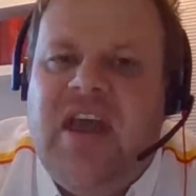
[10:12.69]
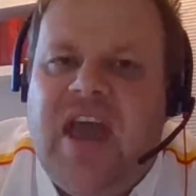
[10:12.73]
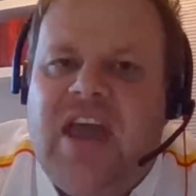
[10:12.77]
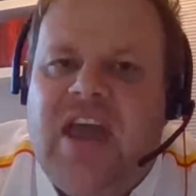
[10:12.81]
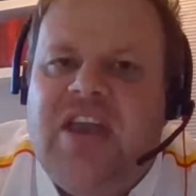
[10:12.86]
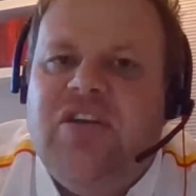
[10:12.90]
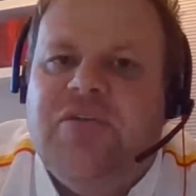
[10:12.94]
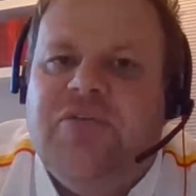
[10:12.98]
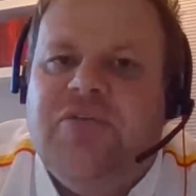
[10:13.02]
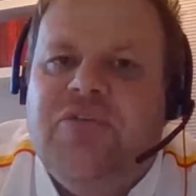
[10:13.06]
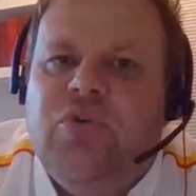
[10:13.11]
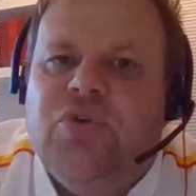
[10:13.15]

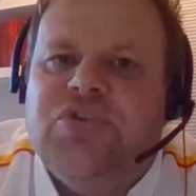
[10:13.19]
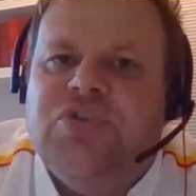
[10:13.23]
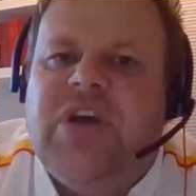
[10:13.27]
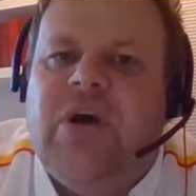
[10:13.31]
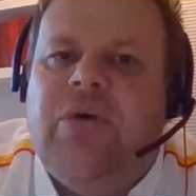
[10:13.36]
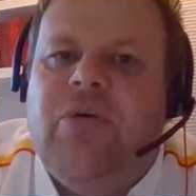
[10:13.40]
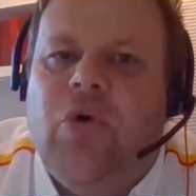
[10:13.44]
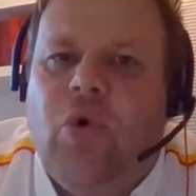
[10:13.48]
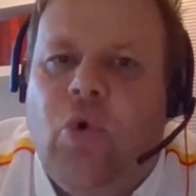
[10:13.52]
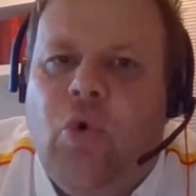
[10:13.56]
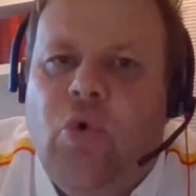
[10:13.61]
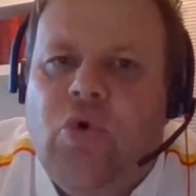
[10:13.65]
and of course
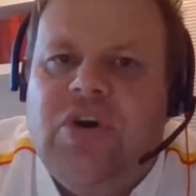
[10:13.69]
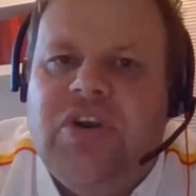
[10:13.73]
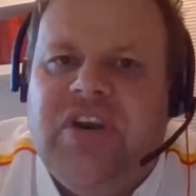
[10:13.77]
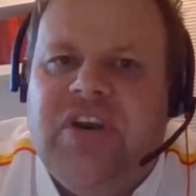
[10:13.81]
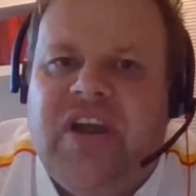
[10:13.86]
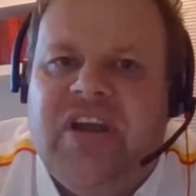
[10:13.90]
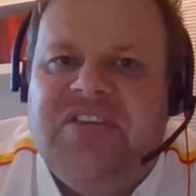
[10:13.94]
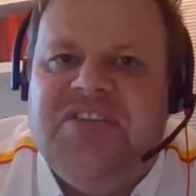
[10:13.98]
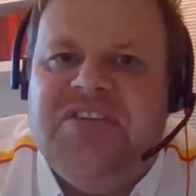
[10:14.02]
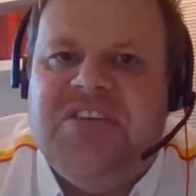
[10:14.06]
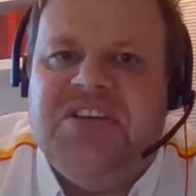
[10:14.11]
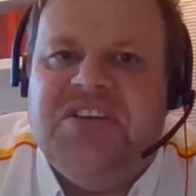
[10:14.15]
our
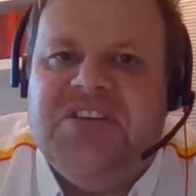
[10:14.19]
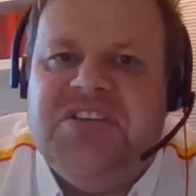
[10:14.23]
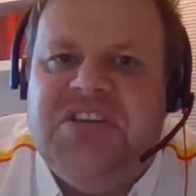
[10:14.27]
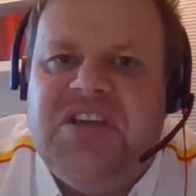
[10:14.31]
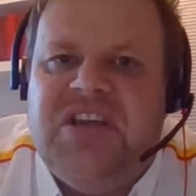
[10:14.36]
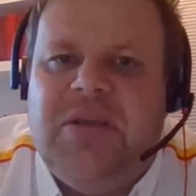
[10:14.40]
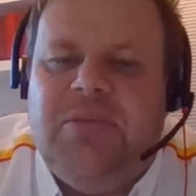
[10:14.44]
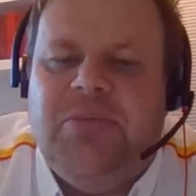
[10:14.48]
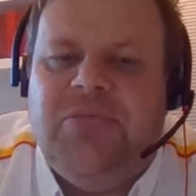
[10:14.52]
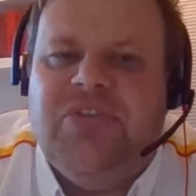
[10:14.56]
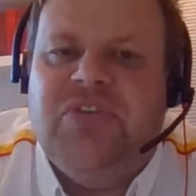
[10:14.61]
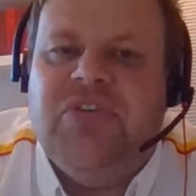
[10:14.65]
organizing
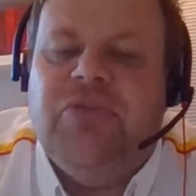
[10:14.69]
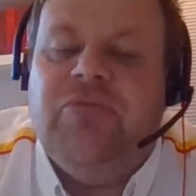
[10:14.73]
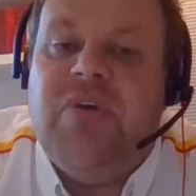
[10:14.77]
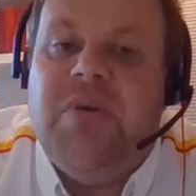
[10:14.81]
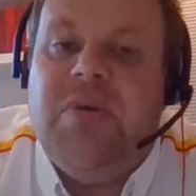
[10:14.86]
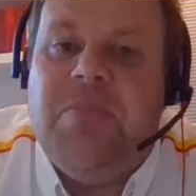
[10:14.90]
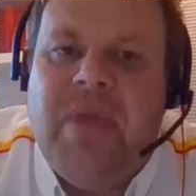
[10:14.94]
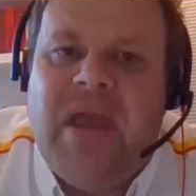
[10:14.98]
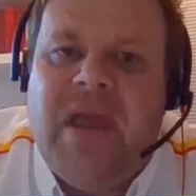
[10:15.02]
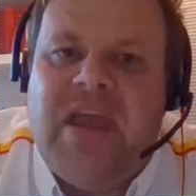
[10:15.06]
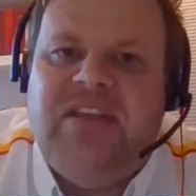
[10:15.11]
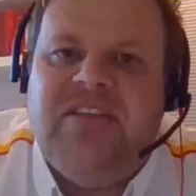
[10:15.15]
teams,
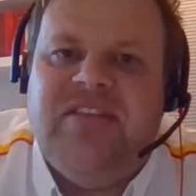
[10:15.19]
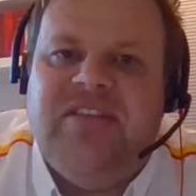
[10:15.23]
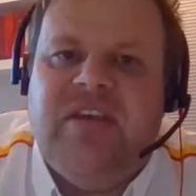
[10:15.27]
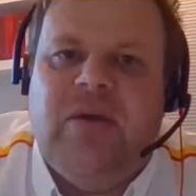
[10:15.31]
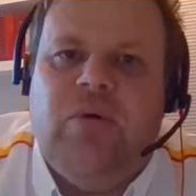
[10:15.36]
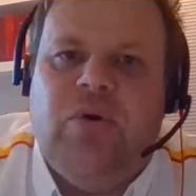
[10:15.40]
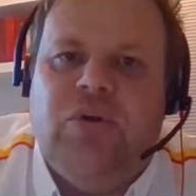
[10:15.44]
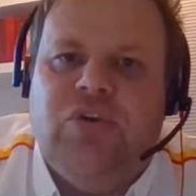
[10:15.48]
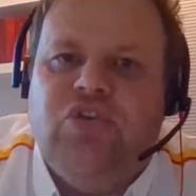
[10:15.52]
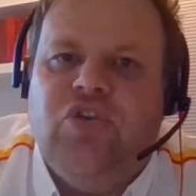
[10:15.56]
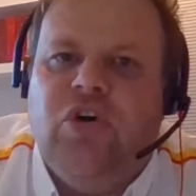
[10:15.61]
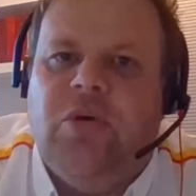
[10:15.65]
remains
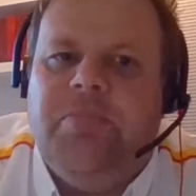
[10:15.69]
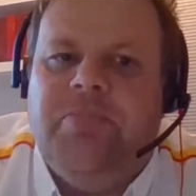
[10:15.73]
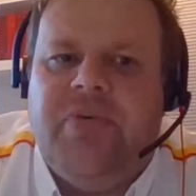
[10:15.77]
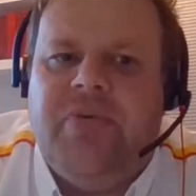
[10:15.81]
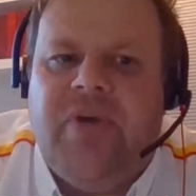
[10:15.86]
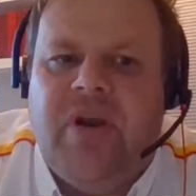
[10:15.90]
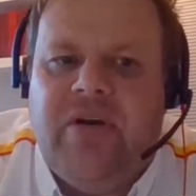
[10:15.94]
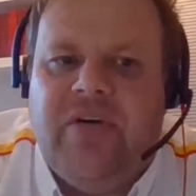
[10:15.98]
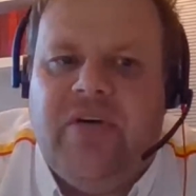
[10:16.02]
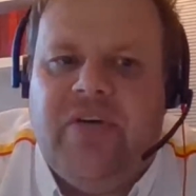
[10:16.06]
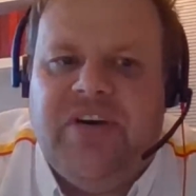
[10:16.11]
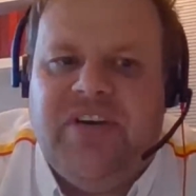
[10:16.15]
our top
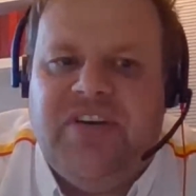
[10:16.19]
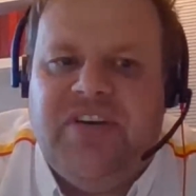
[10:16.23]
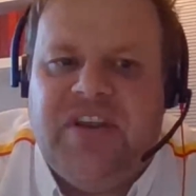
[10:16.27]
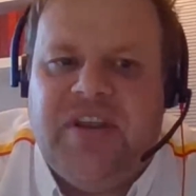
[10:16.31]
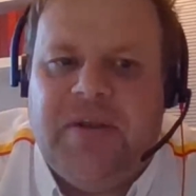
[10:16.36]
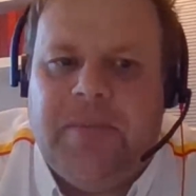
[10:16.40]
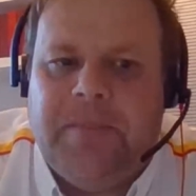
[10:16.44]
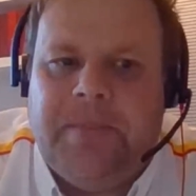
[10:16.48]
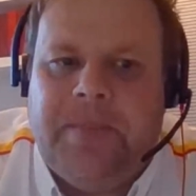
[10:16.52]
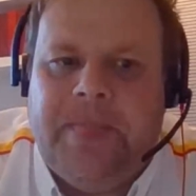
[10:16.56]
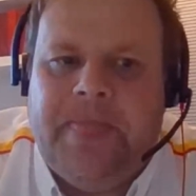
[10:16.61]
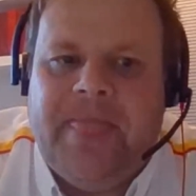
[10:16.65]

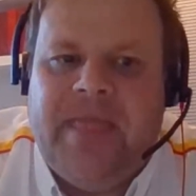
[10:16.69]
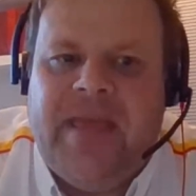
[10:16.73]
priority.